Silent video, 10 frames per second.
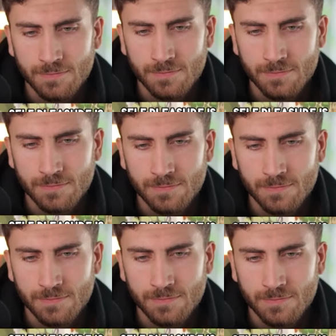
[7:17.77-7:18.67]

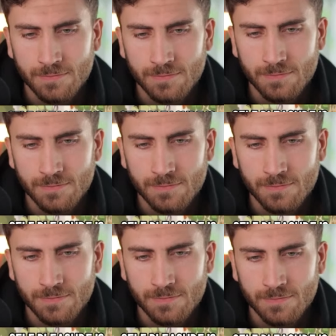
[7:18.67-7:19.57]

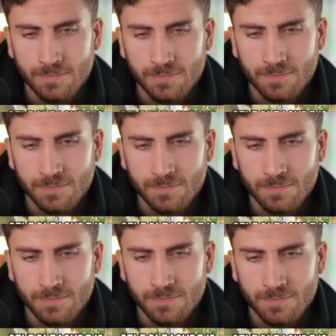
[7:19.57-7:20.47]

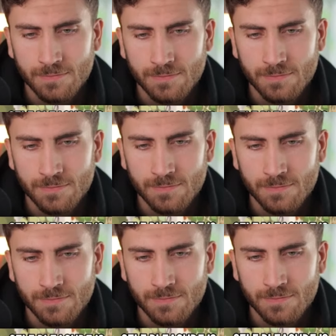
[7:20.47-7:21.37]

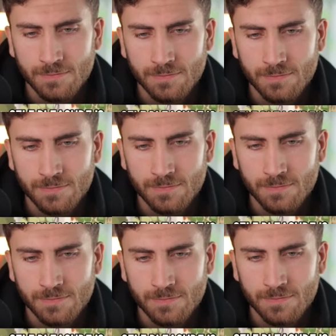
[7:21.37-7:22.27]

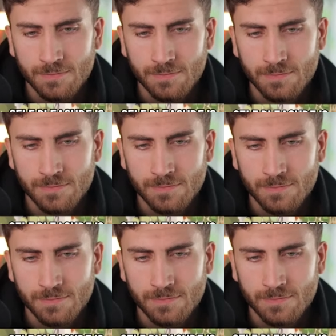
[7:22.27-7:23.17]

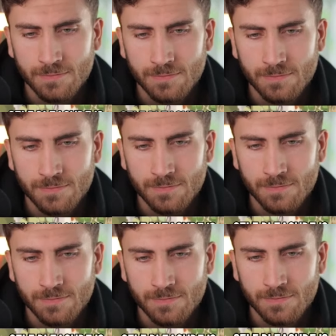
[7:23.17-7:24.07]

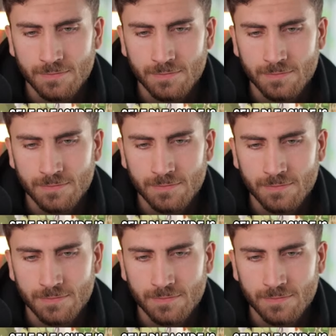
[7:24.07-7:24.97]

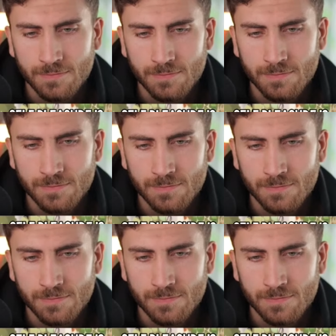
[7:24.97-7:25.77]
No words are spoken by the person on screen.